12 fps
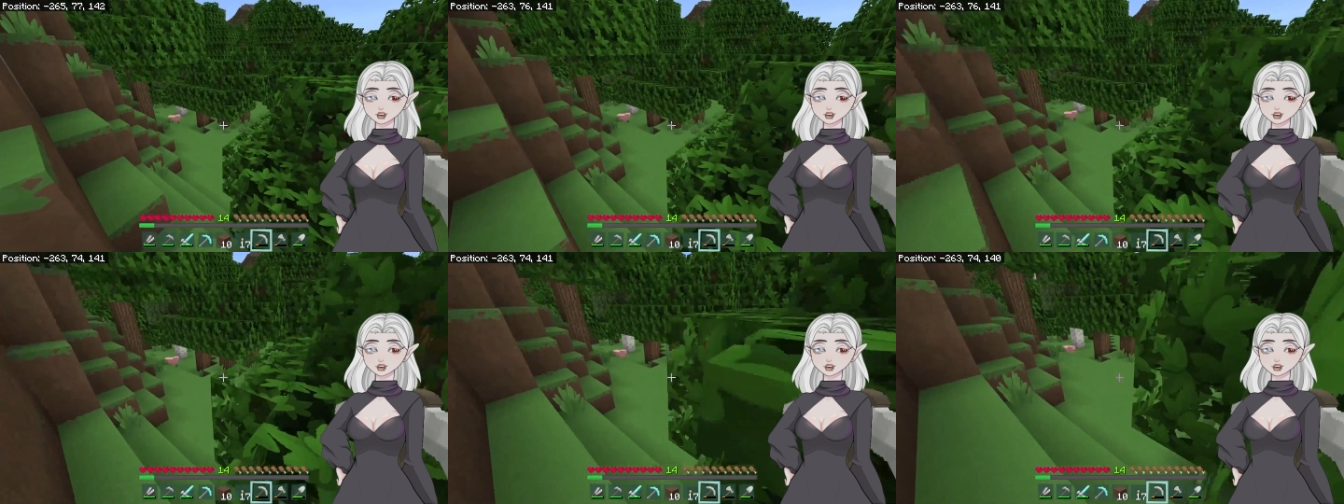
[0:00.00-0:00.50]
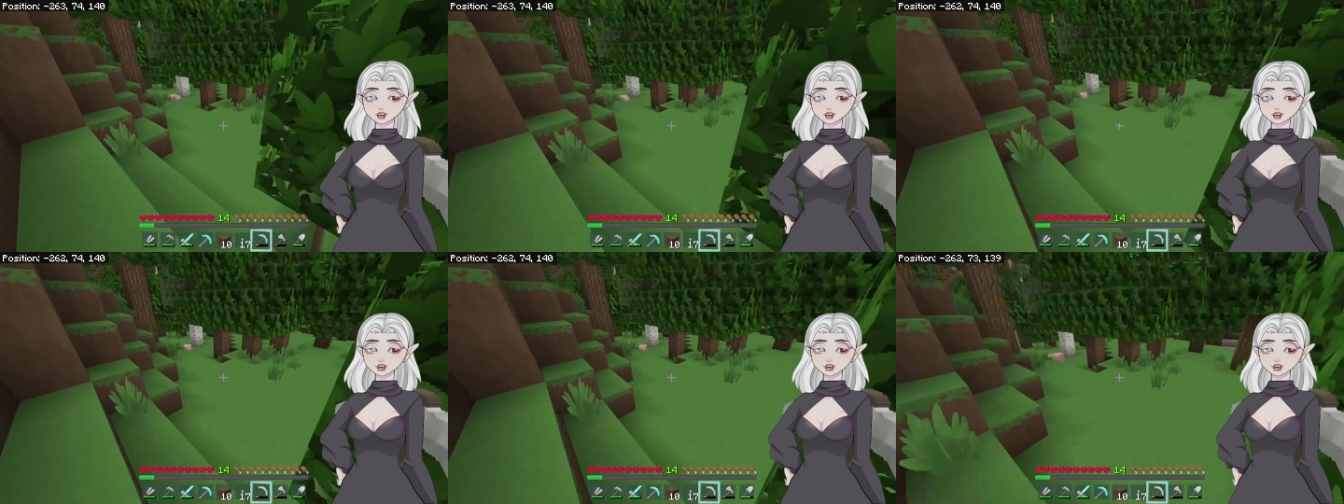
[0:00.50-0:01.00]
That's literally
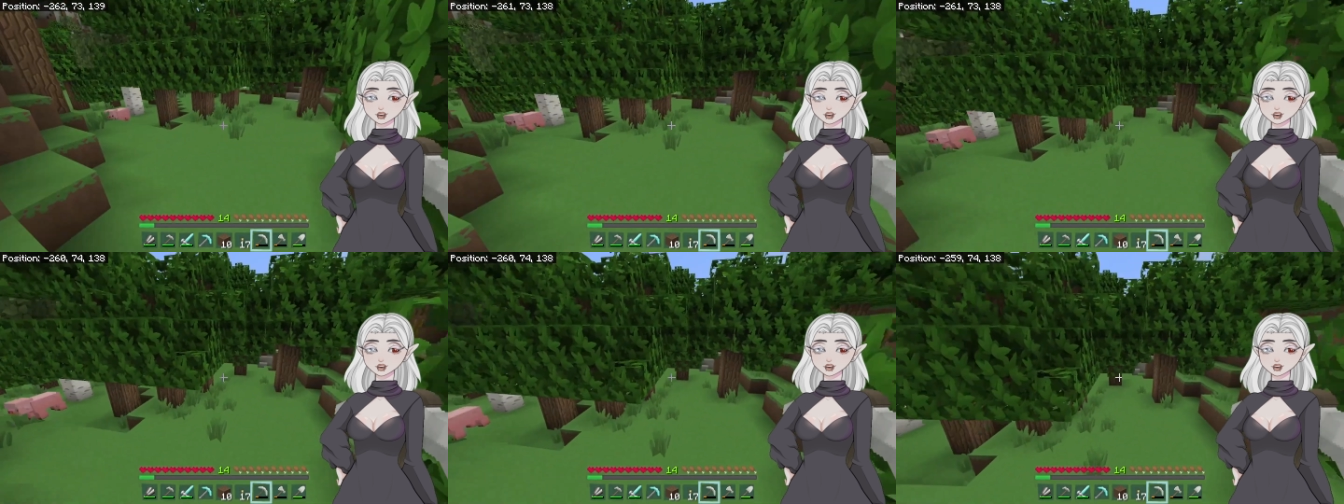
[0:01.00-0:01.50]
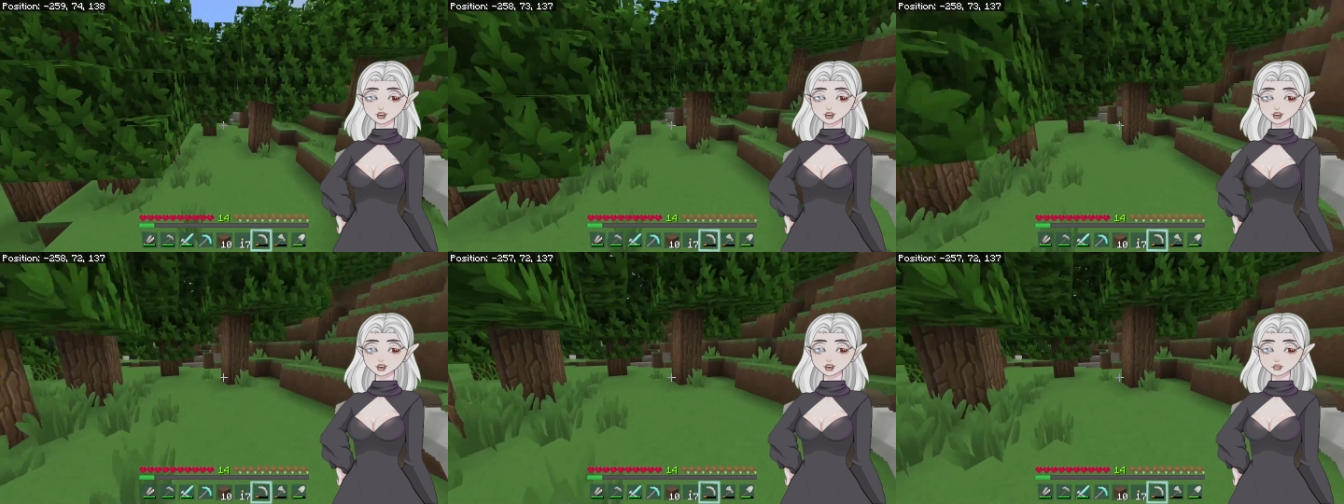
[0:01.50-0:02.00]
what I care more
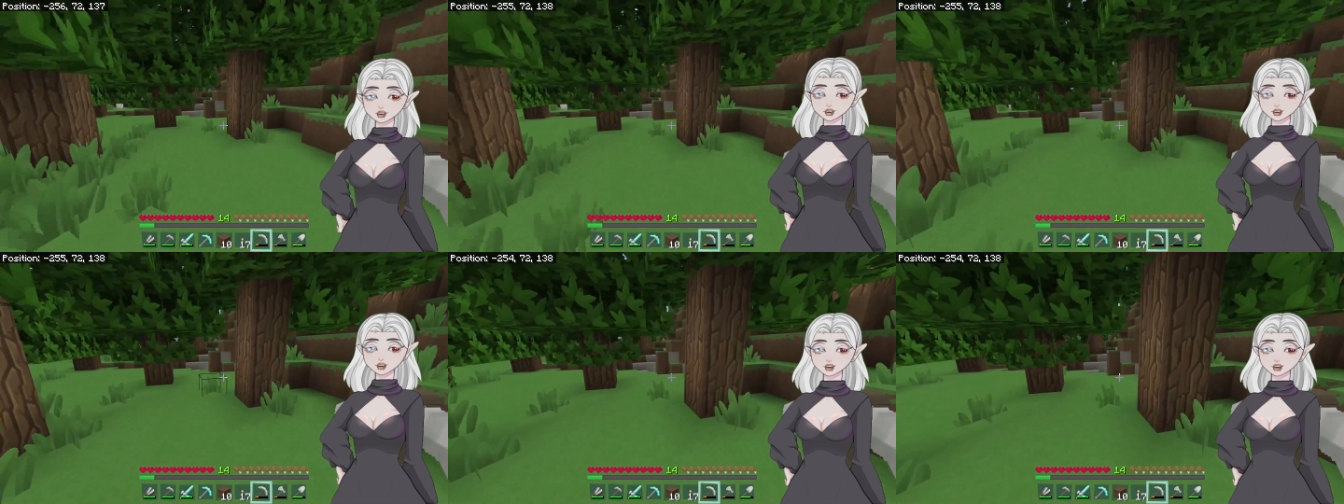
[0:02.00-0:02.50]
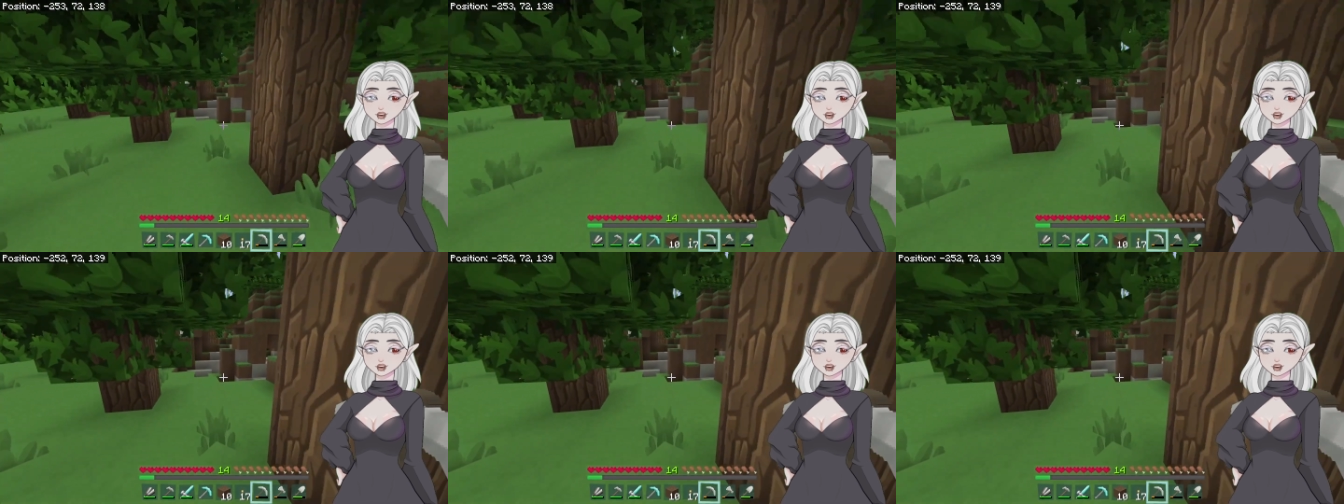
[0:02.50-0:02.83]
about. I don't like